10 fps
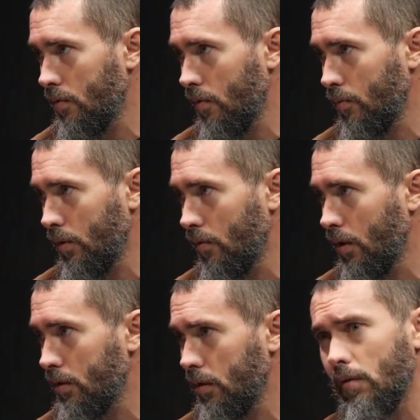It doesn't
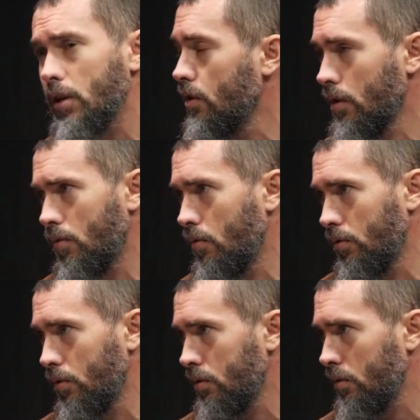matter what, that
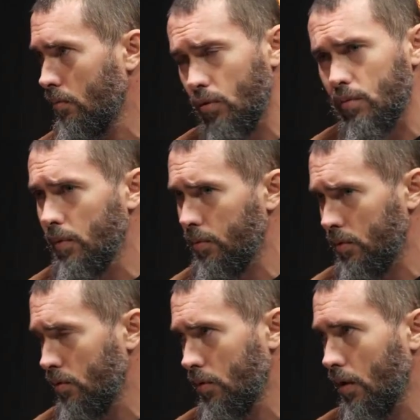is, it can be
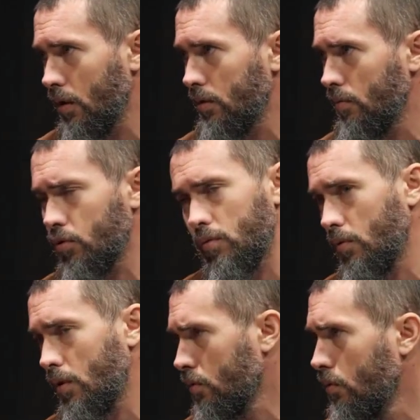completely different.
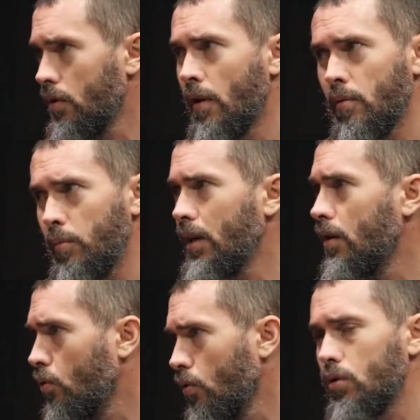Maybe he draws,
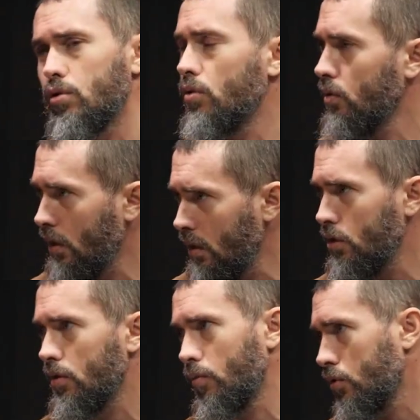runs, walks,
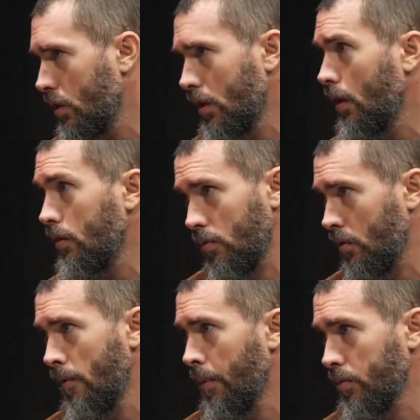looks for something,
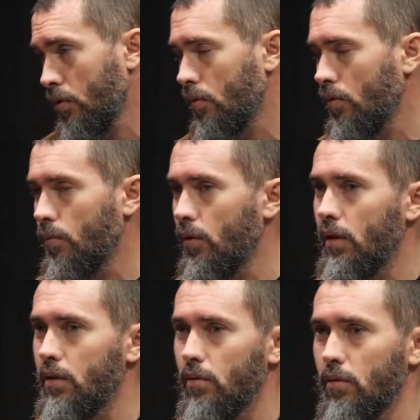maybe plays.
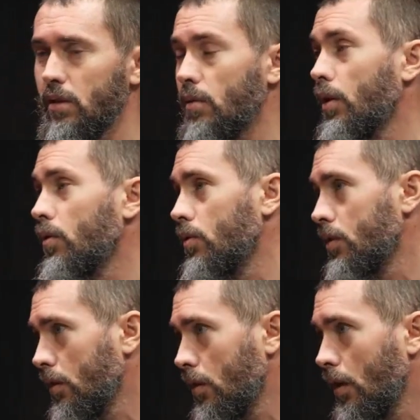Absolutely any
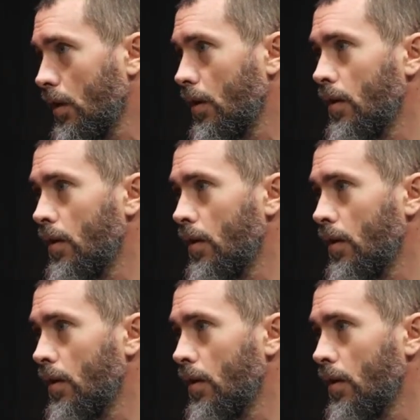action.